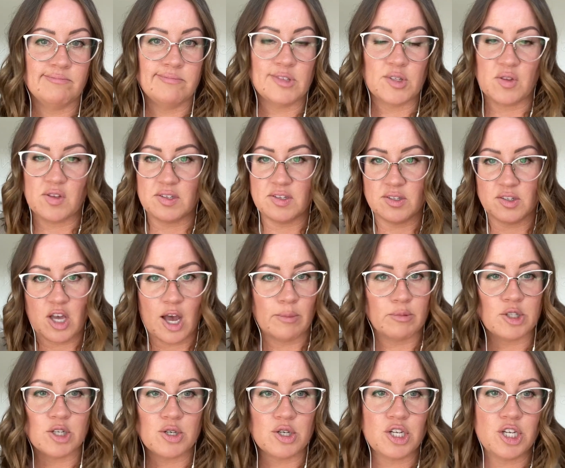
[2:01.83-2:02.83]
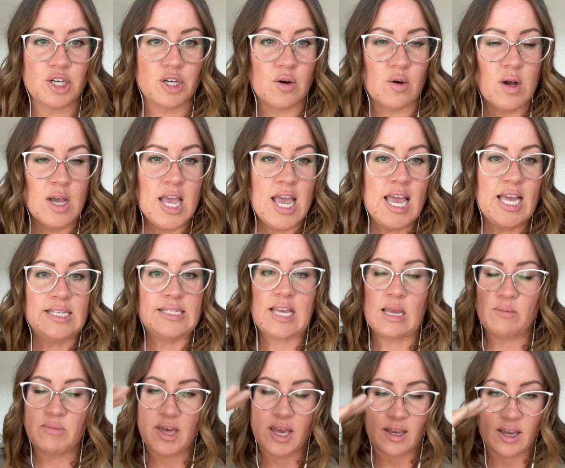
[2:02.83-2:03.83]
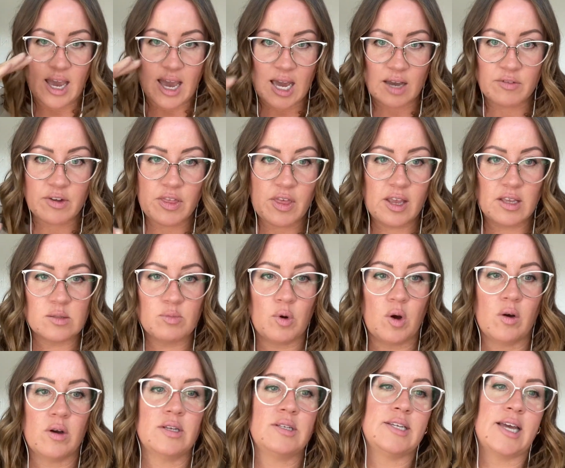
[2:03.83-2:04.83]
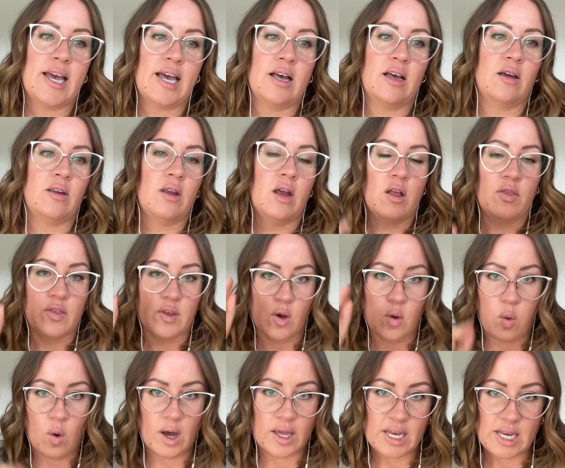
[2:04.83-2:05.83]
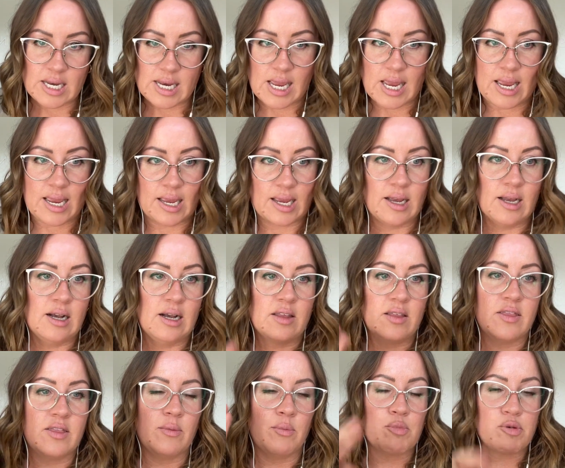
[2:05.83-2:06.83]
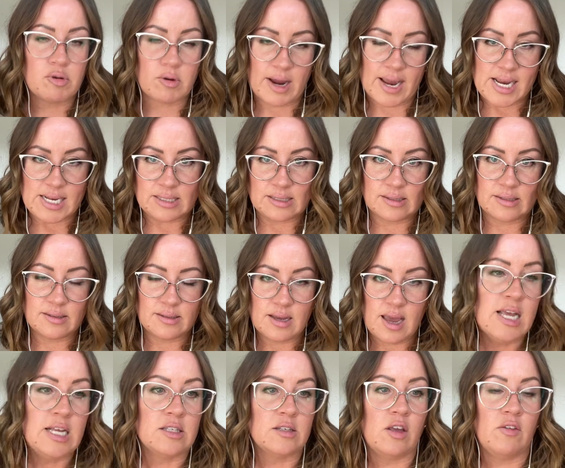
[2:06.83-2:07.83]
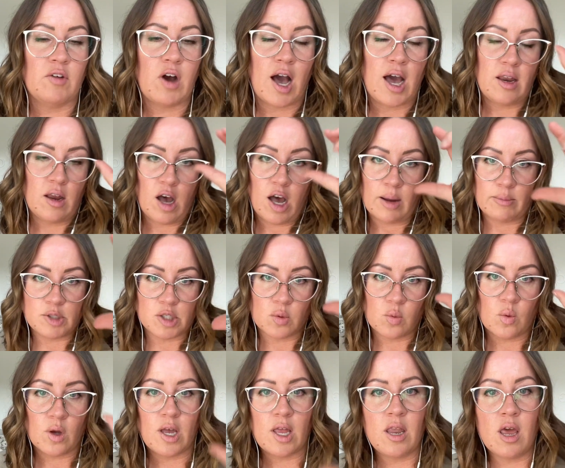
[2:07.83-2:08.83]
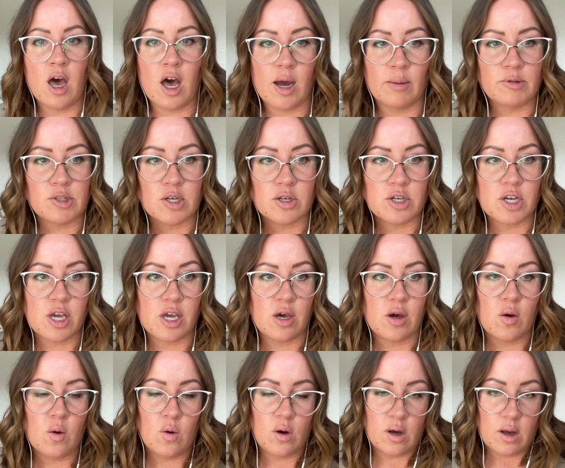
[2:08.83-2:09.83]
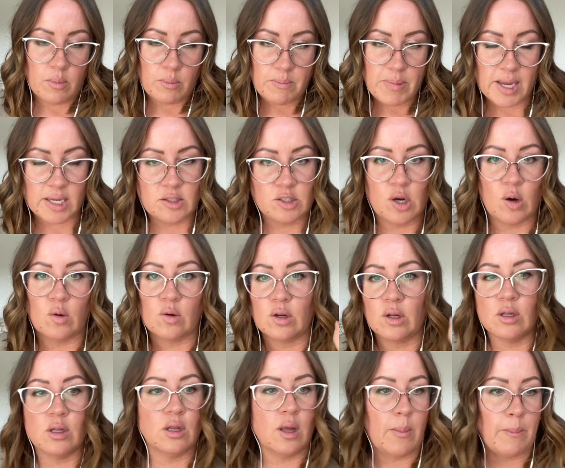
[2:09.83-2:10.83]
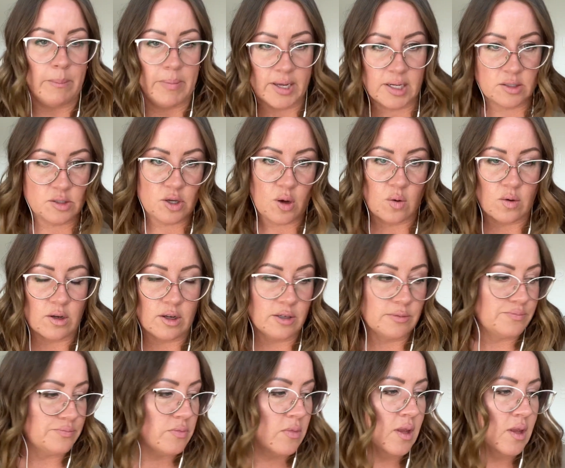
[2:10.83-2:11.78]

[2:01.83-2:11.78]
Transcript: So this is option 2. Same thing, everything's broken down, the quantity, the price. So you've got option 1, option 2, big total, big total.